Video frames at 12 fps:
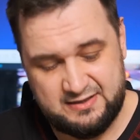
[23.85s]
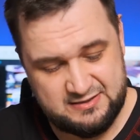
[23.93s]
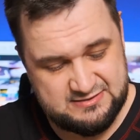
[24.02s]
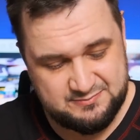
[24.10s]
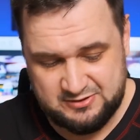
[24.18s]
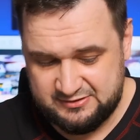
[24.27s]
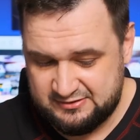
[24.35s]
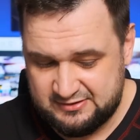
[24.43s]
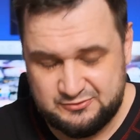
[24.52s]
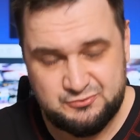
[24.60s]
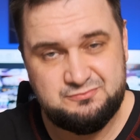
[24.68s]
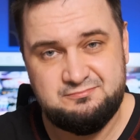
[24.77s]
I simply
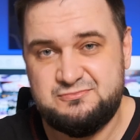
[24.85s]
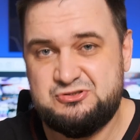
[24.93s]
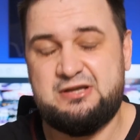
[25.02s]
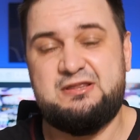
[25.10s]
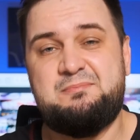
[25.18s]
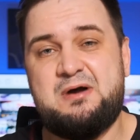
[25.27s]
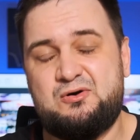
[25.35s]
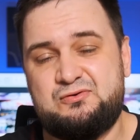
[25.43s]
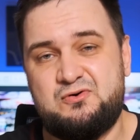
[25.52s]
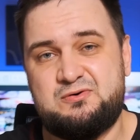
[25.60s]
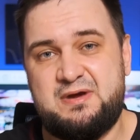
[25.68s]
needed to check them out for